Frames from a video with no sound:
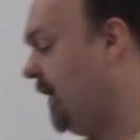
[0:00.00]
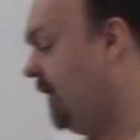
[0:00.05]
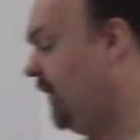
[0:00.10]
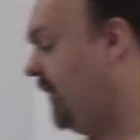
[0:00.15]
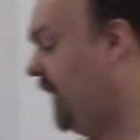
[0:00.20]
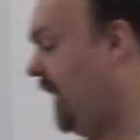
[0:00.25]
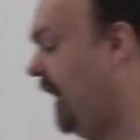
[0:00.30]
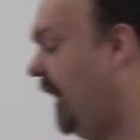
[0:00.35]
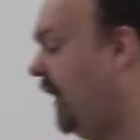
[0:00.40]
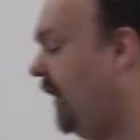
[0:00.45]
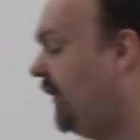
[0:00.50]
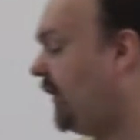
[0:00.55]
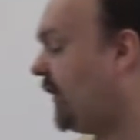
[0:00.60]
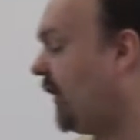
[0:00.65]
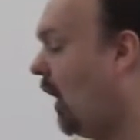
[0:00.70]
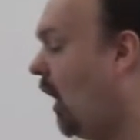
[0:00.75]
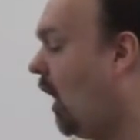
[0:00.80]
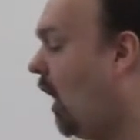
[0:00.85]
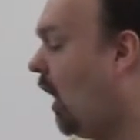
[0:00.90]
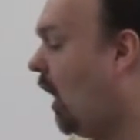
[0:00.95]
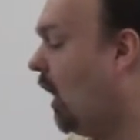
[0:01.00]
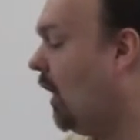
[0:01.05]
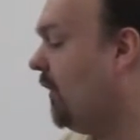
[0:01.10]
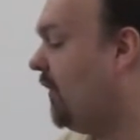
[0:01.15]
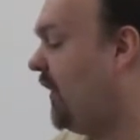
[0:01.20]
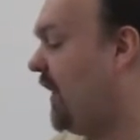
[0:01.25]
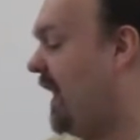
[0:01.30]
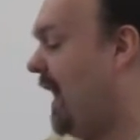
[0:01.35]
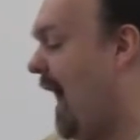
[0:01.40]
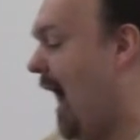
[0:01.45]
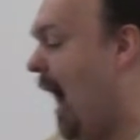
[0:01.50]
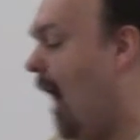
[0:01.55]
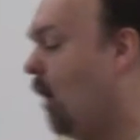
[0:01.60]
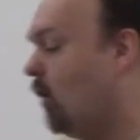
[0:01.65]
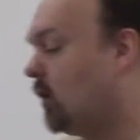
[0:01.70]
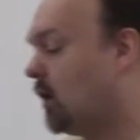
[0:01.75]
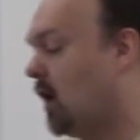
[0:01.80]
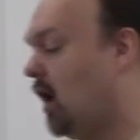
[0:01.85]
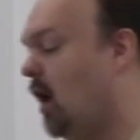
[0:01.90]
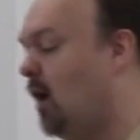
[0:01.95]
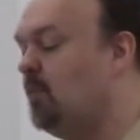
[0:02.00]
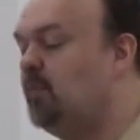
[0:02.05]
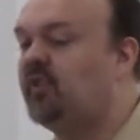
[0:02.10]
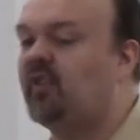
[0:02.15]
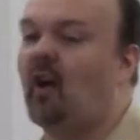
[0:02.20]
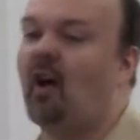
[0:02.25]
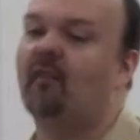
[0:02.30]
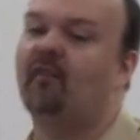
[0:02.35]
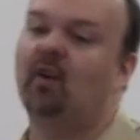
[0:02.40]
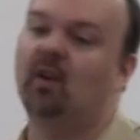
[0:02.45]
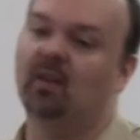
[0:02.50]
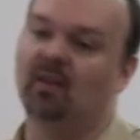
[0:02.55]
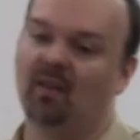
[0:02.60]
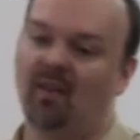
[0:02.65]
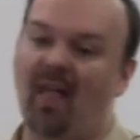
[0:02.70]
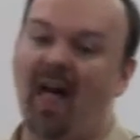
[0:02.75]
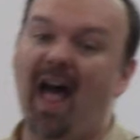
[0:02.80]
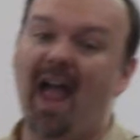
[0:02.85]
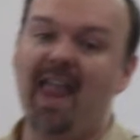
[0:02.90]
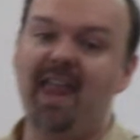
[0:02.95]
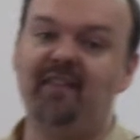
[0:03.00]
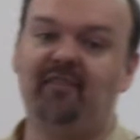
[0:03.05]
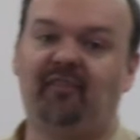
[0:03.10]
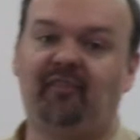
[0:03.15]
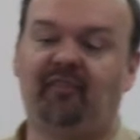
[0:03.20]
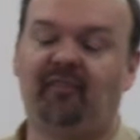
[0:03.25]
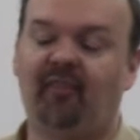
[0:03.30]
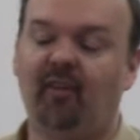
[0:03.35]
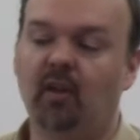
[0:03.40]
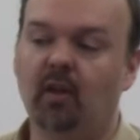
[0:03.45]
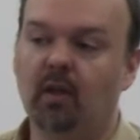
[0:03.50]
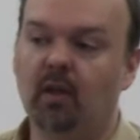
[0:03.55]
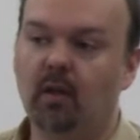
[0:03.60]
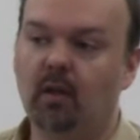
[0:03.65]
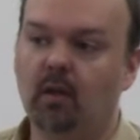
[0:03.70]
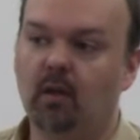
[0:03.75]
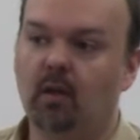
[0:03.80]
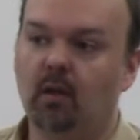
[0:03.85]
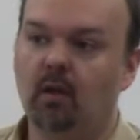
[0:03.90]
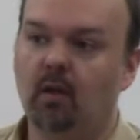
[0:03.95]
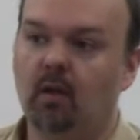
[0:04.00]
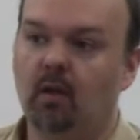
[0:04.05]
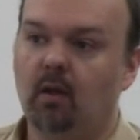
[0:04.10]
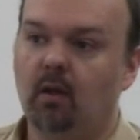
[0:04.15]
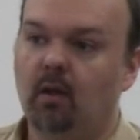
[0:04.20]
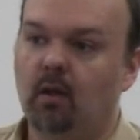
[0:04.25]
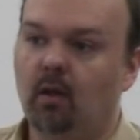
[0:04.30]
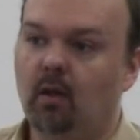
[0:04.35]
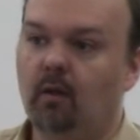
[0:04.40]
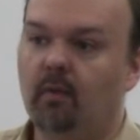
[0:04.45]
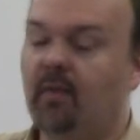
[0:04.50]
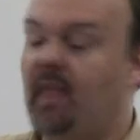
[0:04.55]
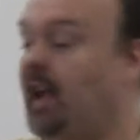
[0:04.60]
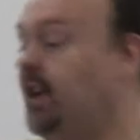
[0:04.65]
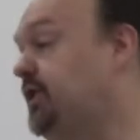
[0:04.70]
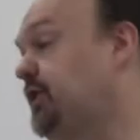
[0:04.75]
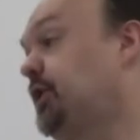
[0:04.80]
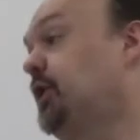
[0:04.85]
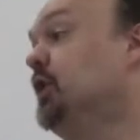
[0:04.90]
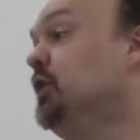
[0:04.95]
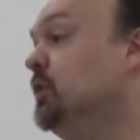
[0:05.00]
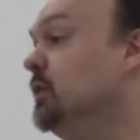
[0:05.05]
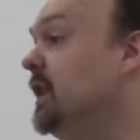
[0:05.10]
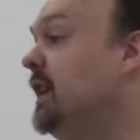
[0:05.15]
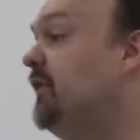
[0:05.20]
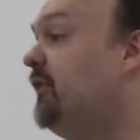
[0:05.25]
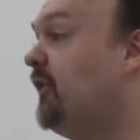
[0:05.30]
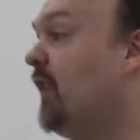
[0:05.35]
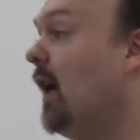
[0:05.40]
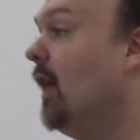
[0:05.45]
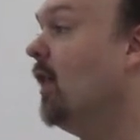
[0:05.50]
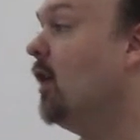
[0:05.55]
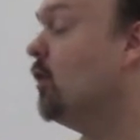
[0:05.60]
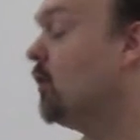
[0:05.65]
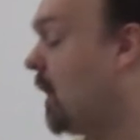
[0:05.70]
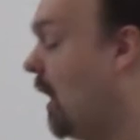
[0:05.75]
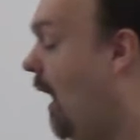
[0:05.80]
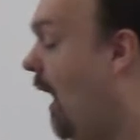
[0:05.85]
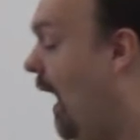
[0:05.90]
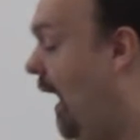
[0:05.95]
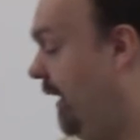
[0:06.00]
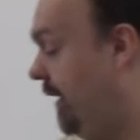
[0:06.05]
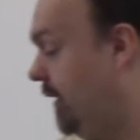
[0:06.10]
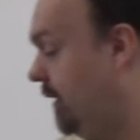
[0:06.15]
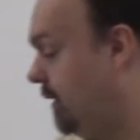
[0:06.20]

These are the outcomes of a life that truly follow God.